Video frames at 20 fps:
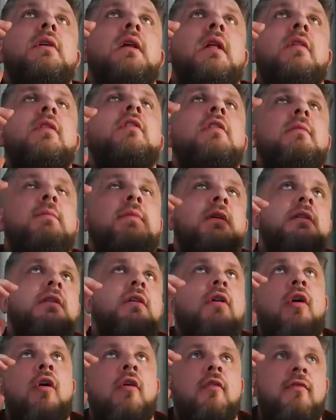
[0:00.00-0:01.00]
little bit
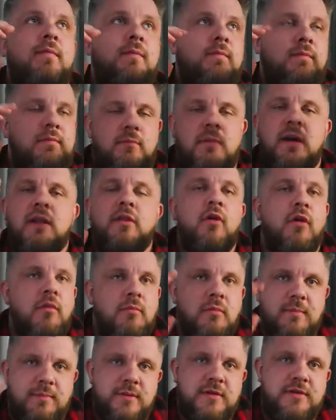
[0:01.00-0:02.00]
off my
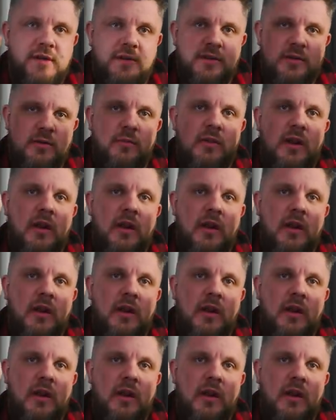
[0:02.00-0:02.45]
normal position